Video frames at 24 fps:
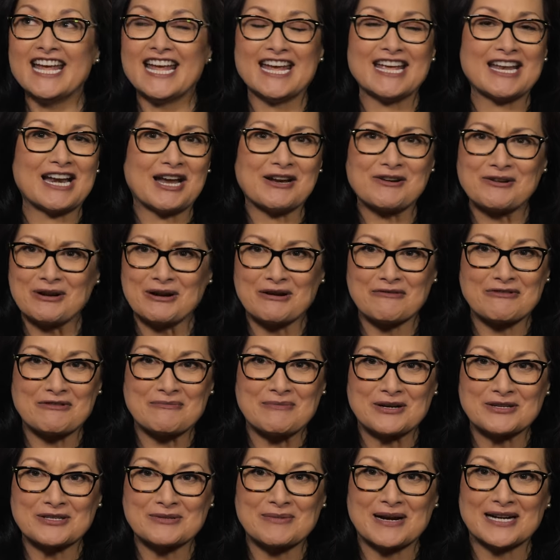And I grew up for
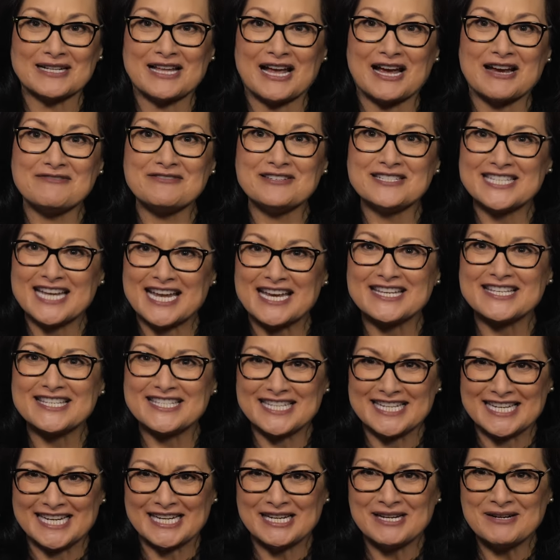most of my life in
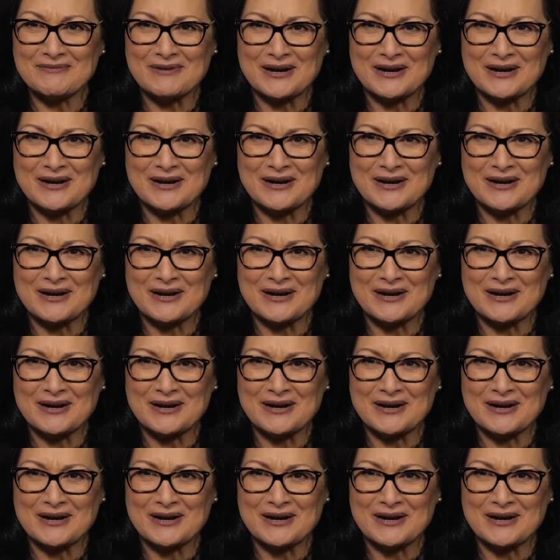Tennessee,